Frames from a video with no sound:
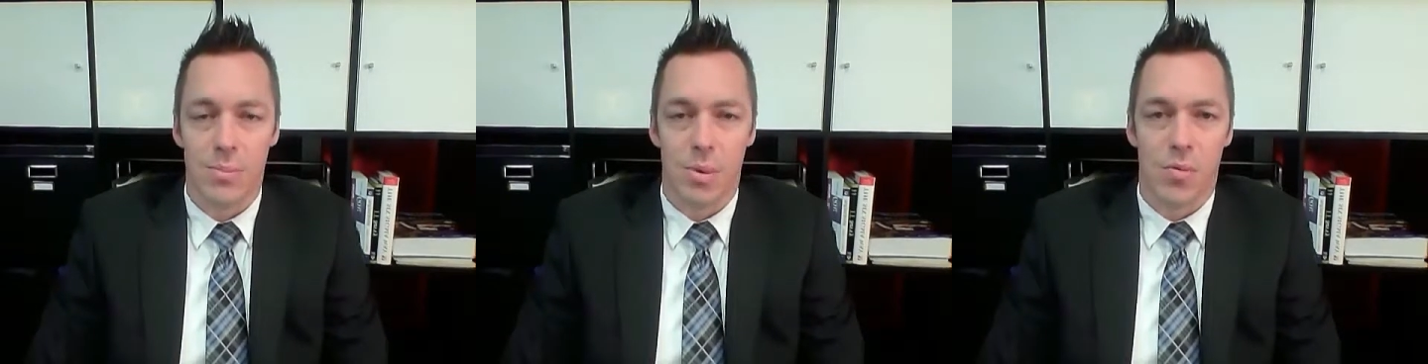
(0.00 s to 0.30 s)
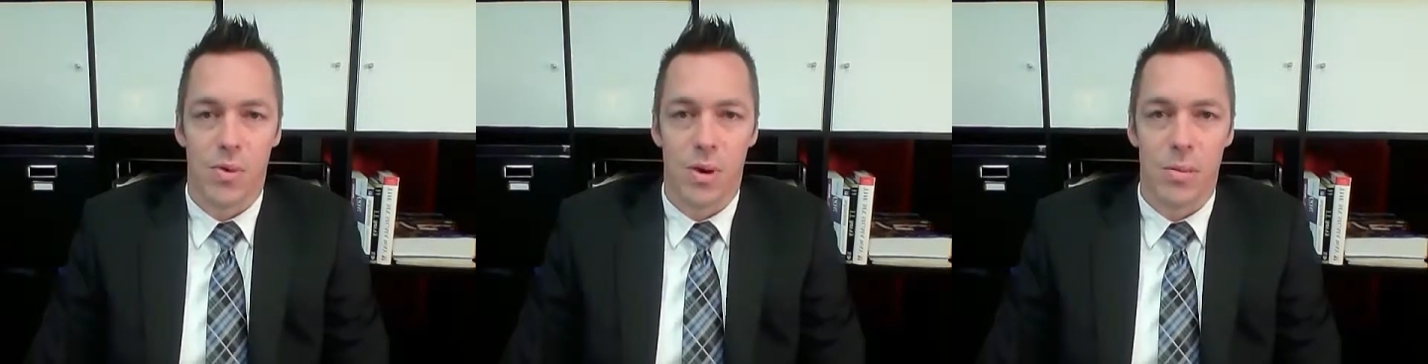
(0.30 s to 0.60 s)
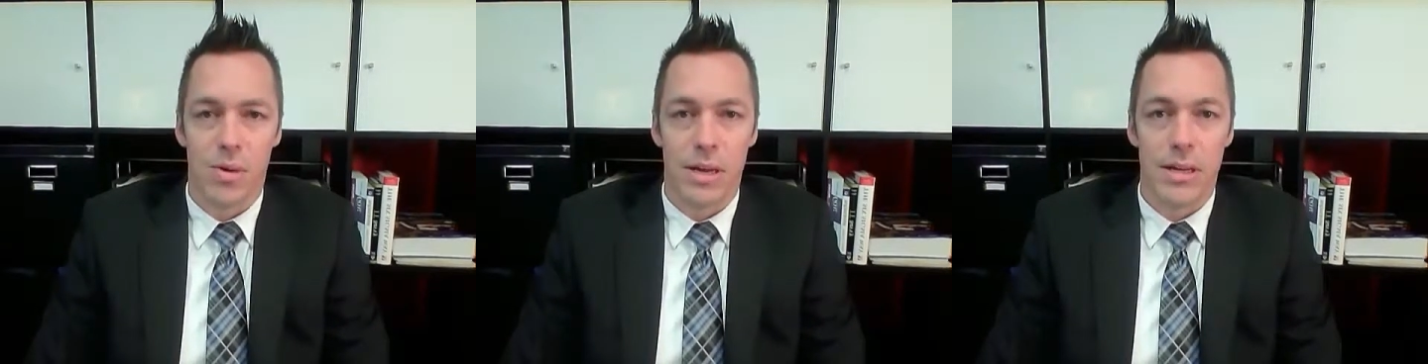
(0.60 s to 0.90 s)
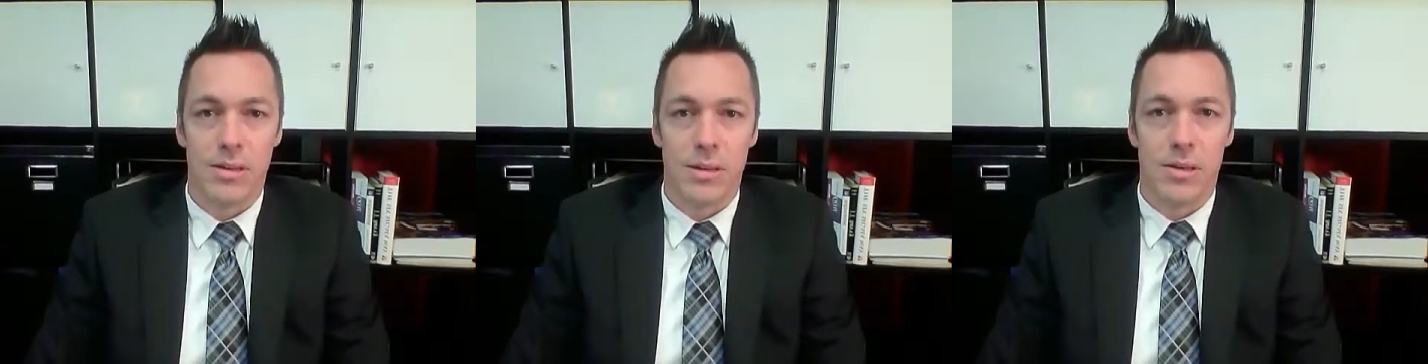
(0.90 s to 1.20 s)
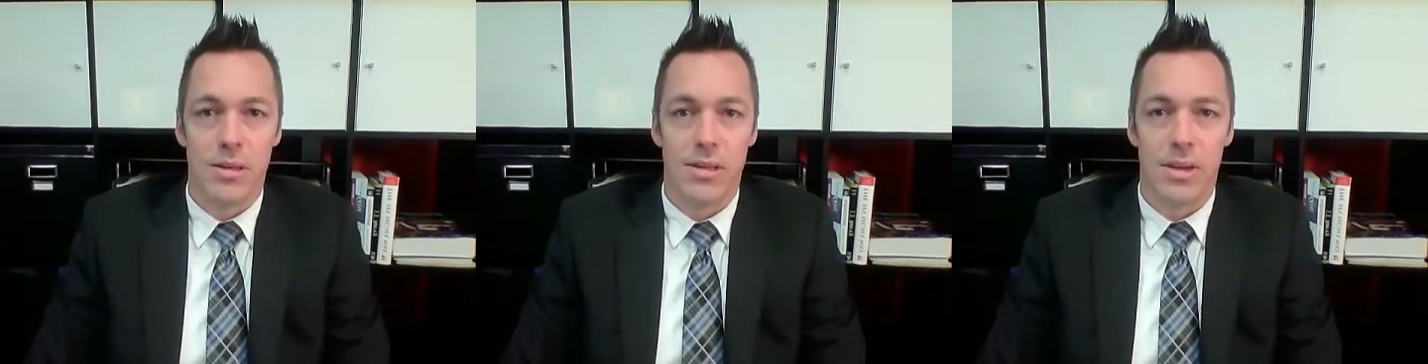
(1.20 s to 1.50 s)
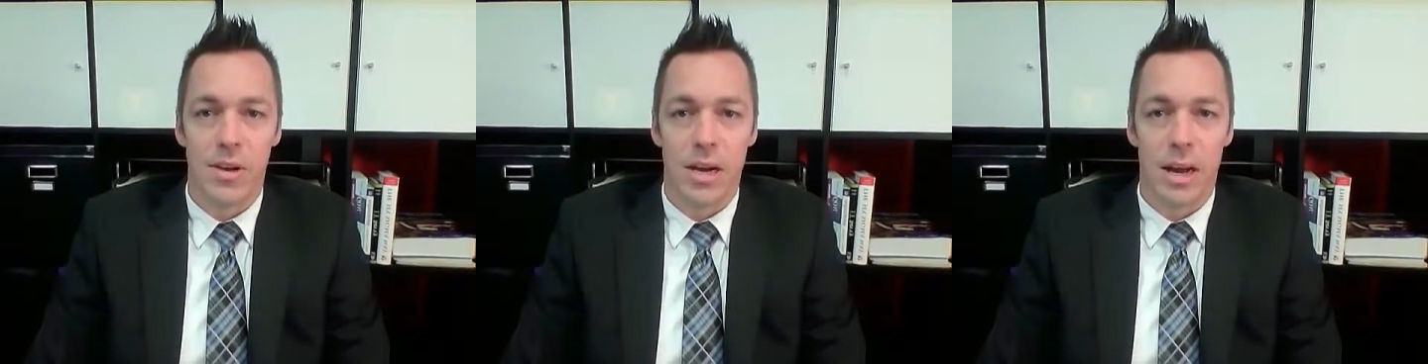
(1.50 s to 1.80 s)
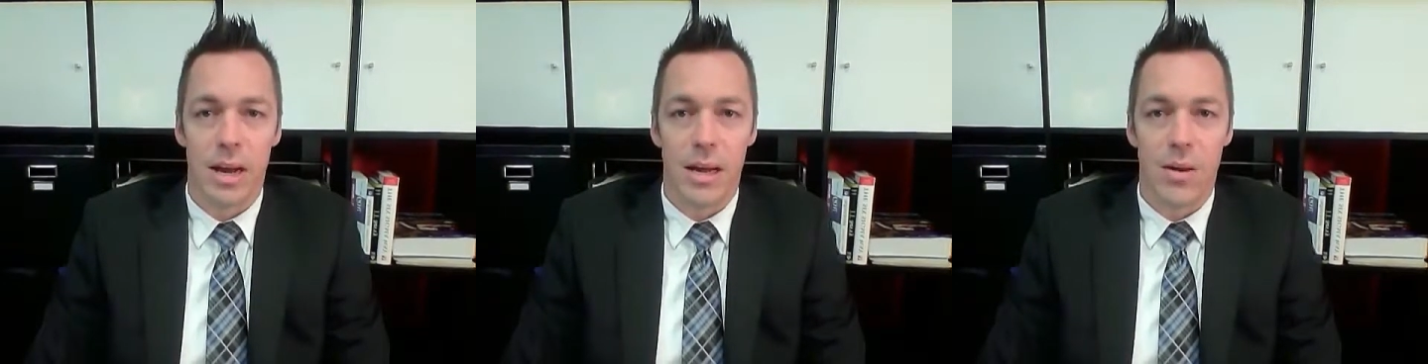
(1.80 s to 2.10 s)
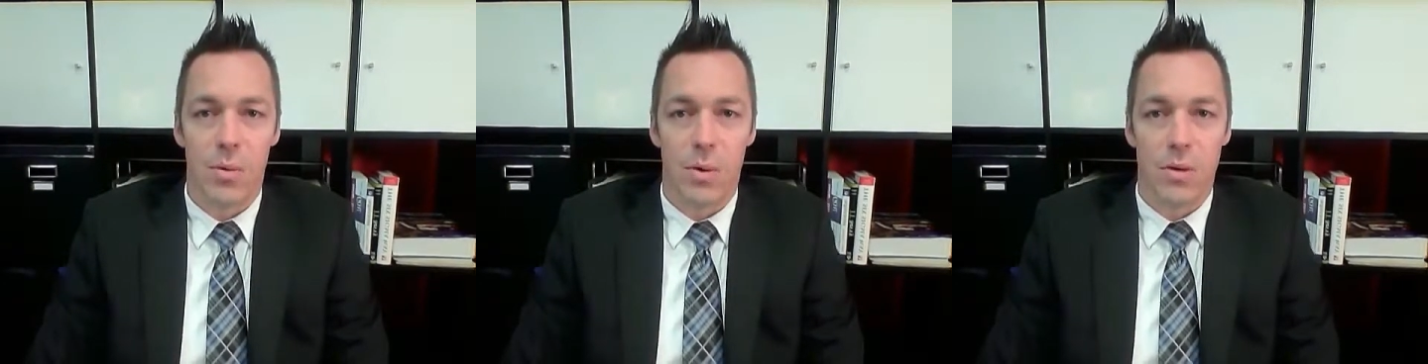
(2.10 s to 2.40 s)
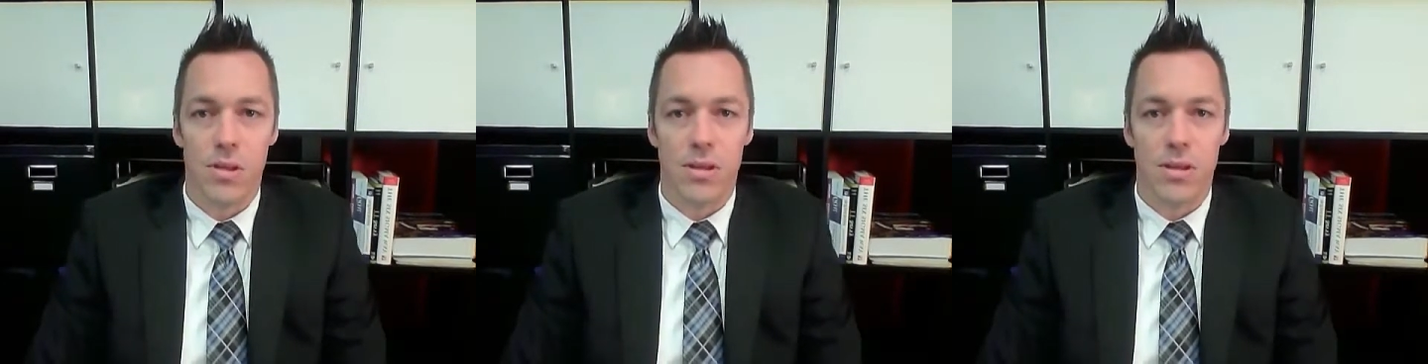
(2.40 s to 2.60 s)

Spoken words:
preferably Series 79 or